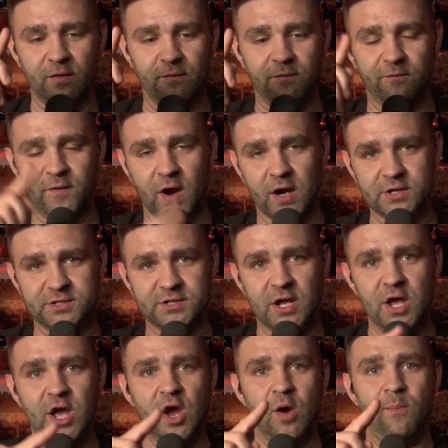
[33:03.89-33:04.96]
First,
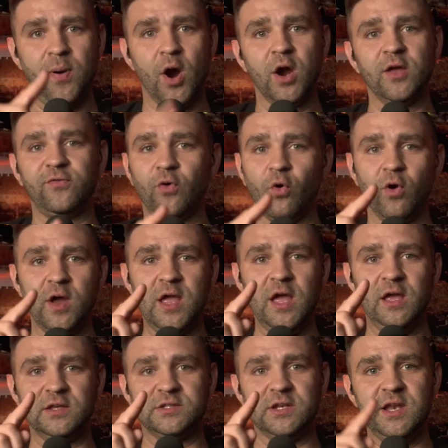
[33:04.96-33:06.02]
Purgatory
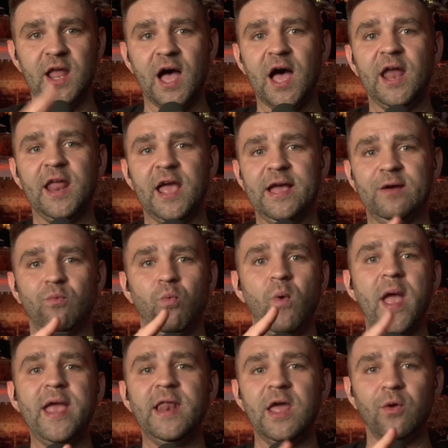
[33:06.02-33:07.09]
is not a
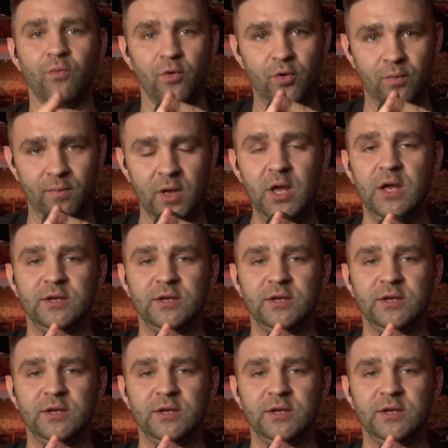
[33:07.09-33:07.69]
waiting room